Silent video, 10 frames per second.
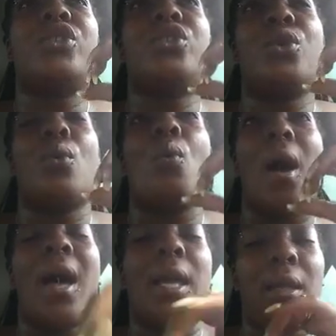sure
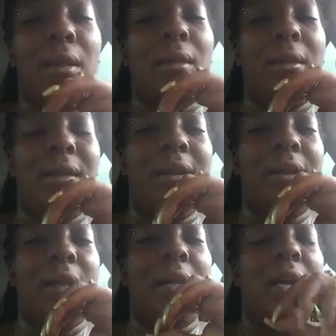why,
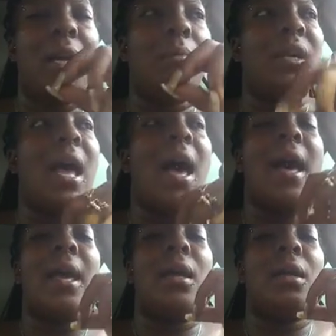but
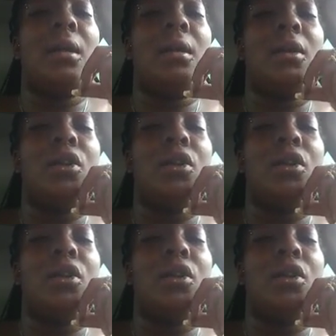I